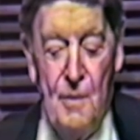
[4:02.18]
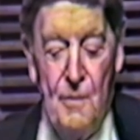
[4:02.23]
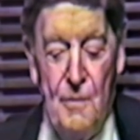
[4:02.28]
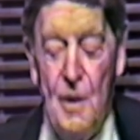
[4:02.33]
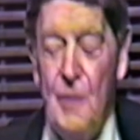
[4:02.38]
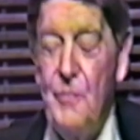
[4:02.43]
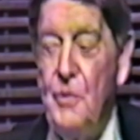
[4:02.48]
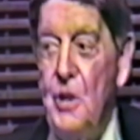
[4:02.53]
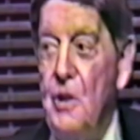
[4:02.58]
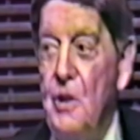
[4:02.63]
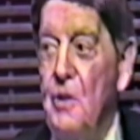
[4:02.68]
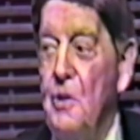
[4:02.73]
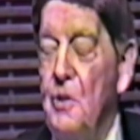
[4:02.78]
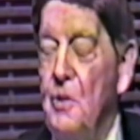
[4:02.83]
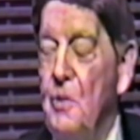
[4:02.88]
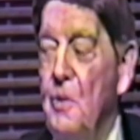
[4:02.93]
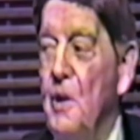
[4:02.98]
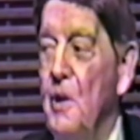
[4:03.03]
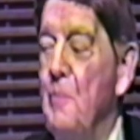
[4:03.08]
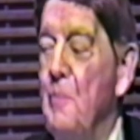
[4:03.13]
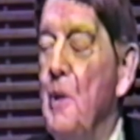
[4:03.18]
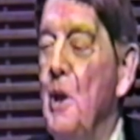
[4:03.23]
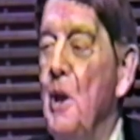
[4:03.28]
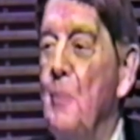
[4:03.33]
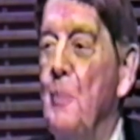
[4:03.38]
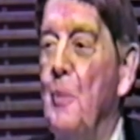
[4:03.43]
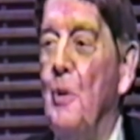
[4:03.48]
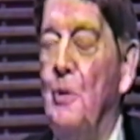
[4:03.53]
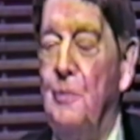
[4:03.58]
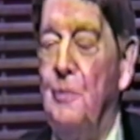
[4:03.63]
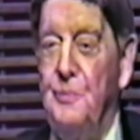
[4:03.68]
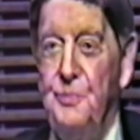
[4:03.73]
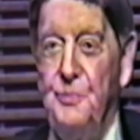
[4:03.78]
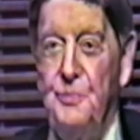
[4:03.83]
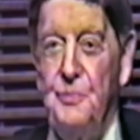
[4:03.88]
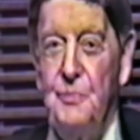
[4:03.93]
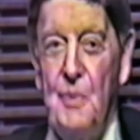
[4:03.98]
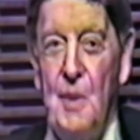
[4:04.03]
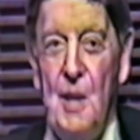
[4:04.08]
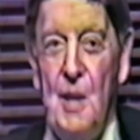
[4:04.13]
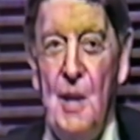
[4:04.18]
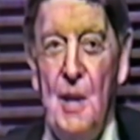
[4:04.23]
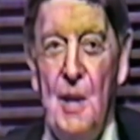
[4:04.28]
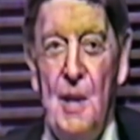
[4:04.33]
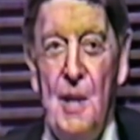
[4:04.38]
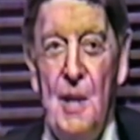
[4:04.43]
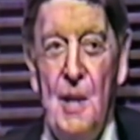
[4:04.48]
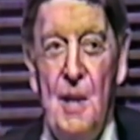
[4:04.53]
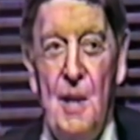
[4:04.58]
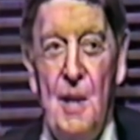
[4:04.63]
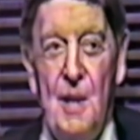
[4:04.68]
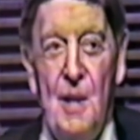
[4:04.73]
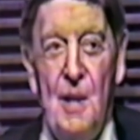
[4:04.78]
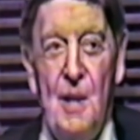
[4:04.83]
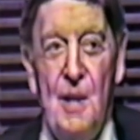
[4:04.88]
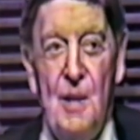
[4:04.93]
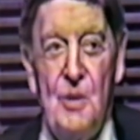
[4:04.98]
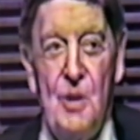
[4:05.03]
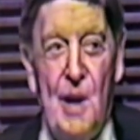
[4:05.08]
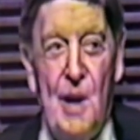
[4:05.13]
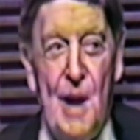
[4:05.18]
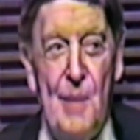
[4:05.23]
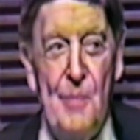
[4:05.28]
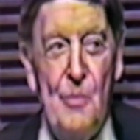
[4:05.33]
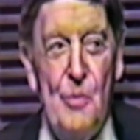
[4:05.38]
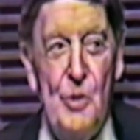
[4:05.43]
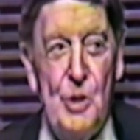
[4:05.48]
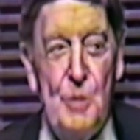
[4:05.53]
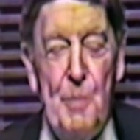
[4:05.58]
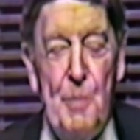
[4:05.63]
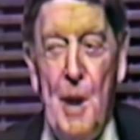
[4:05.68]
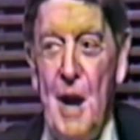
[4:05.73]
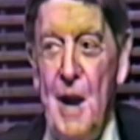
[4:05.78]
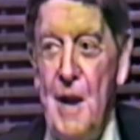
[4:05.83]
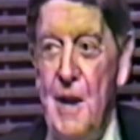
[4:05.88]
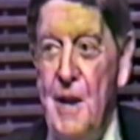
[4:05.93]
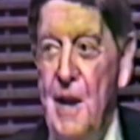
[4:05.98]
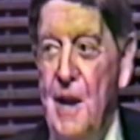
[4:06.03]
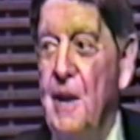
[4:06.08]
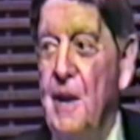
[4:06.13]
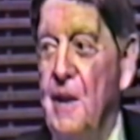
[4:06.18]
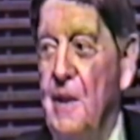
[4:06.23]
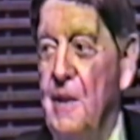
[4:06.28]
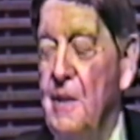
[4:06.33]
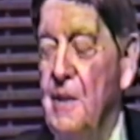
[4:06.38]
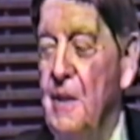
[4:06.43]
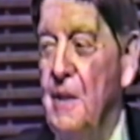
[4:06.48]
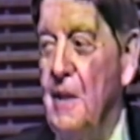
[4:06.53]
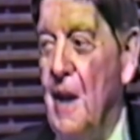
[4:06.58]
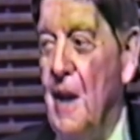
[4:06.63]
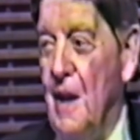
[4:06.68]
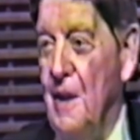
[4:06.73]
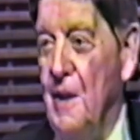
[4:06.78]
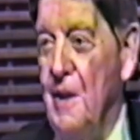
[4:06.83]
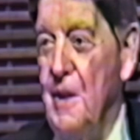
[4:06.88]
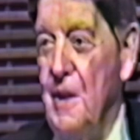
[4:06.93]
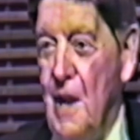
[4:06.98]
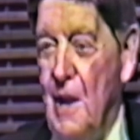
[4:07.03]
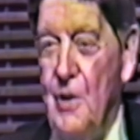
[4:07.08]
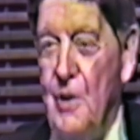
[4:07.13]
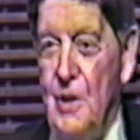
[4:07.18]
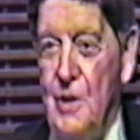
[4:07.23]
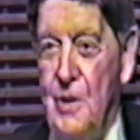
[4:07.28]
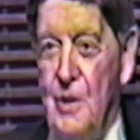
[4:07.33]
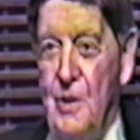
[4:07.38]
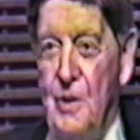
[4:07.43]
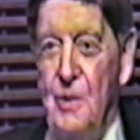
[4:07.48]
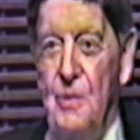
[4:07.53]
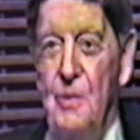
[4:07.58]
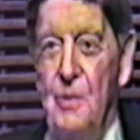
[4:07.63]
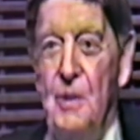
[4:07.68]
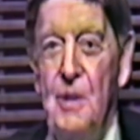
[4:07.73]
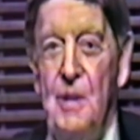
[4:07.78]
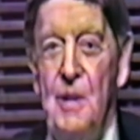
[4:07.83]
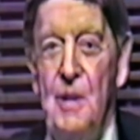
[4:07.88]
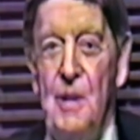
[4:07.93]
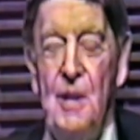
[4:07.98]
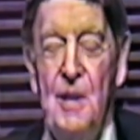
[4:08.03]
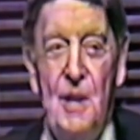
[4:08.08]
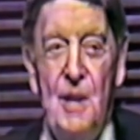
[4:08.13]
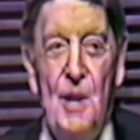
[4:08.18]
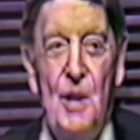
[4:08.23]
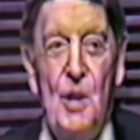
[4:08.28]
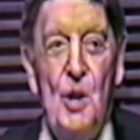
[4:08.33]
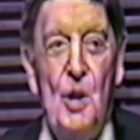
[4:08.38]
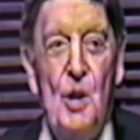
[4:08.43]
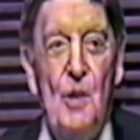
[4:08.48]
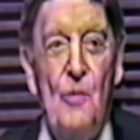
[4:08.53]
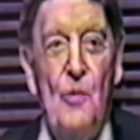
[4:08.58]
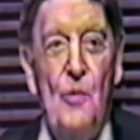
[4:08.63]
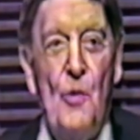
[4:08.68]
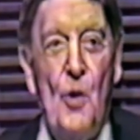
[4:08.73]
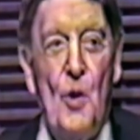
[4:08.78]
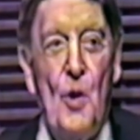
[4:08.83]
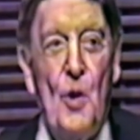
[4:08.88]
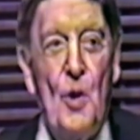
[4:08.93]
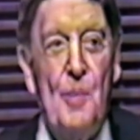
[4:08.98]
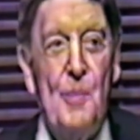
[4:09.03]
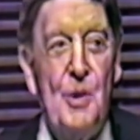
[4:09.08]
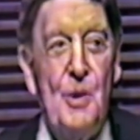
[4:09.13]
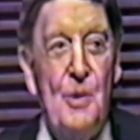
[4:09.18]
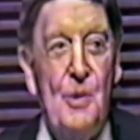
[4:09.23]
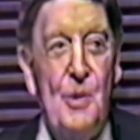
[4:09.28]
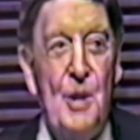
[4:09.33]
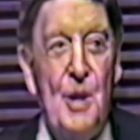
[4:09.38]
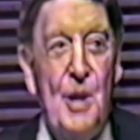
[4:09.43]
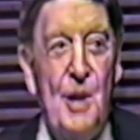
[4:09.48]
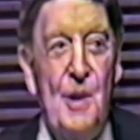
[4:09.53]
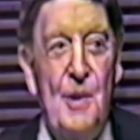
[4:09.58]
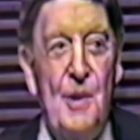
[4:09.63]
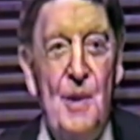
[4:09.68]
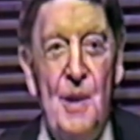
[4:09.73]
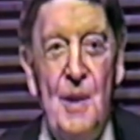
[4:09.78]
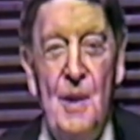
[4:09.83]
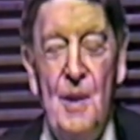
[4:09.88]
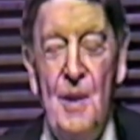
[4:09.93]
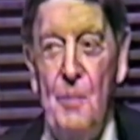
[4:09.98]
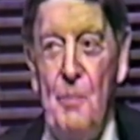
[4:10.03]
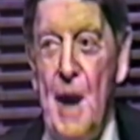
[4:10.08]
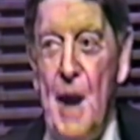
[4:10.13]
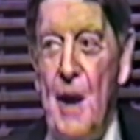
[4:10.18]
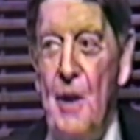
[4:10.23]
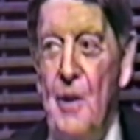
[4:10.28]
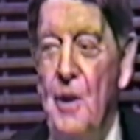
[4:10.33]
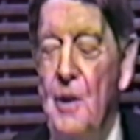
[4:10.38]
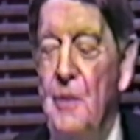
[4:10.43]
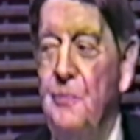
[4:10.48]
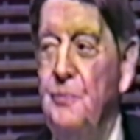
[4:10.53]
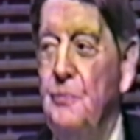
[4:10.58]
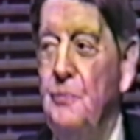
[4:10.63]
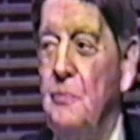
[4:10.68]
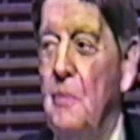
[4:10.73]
15 or 20 people. So I'm responding, and I'll endeavor to conform to the pattern.